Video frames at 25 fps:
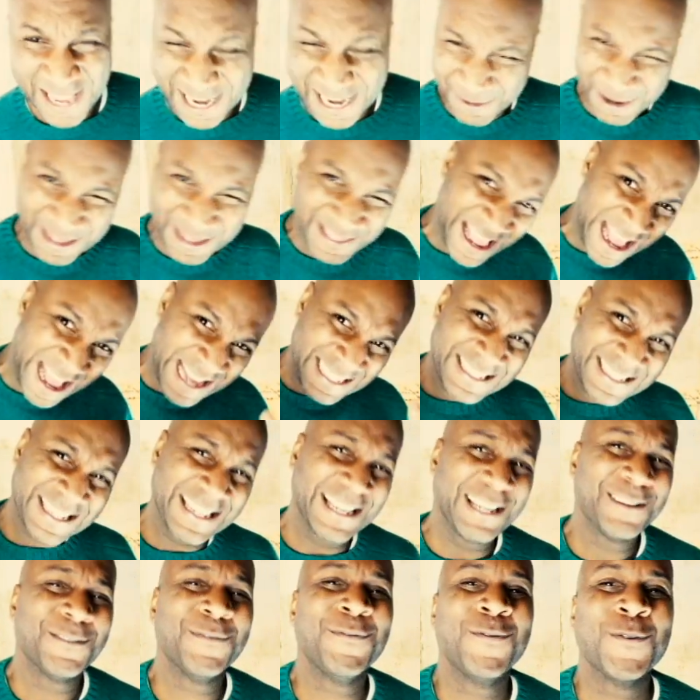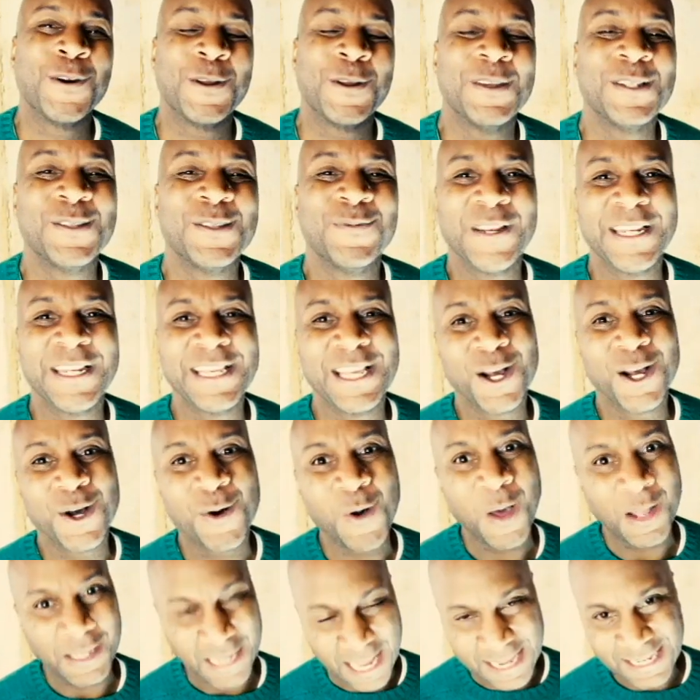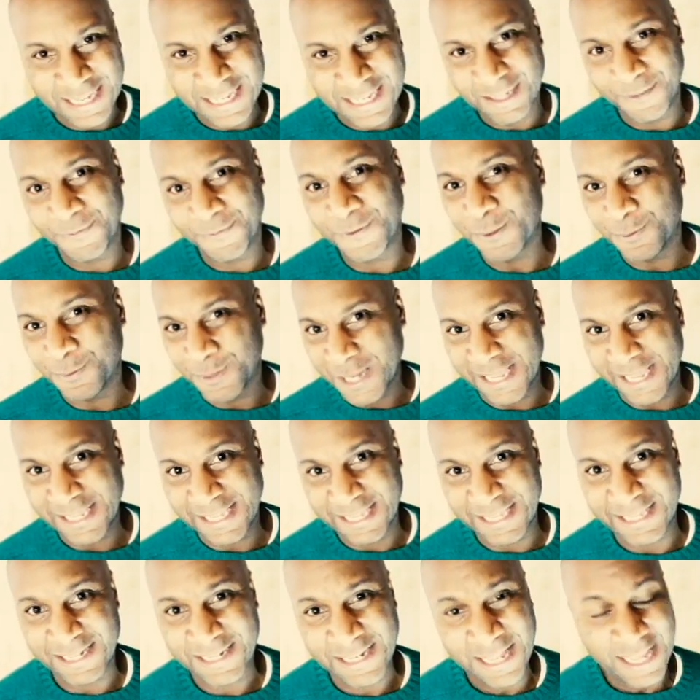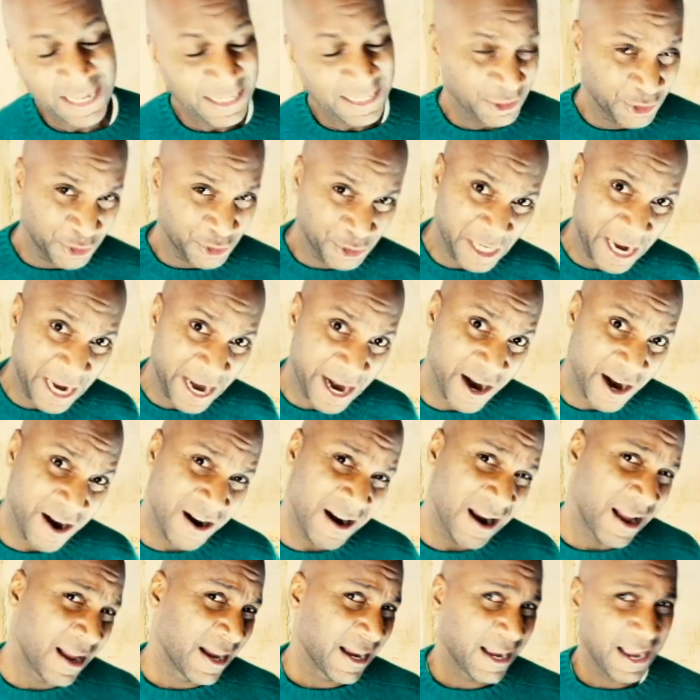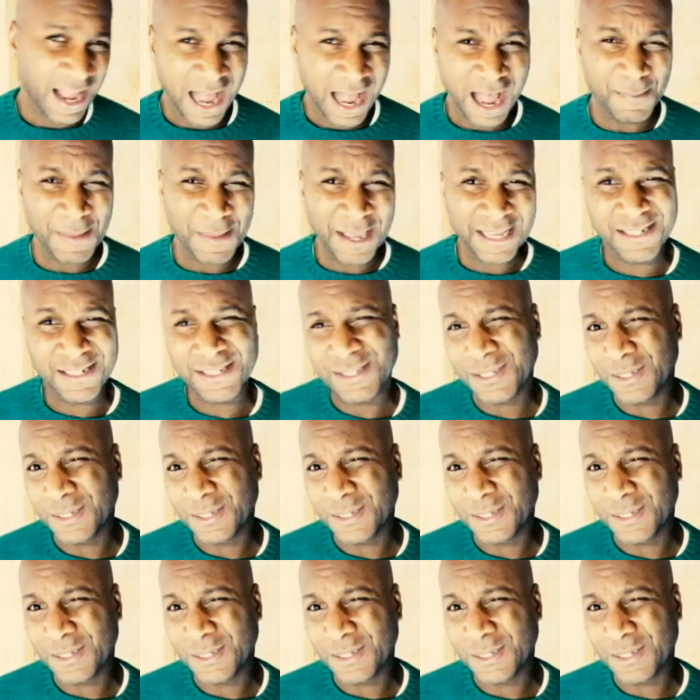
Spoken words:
Anyway, that's it for this video. Like it if you like it. Share, comment,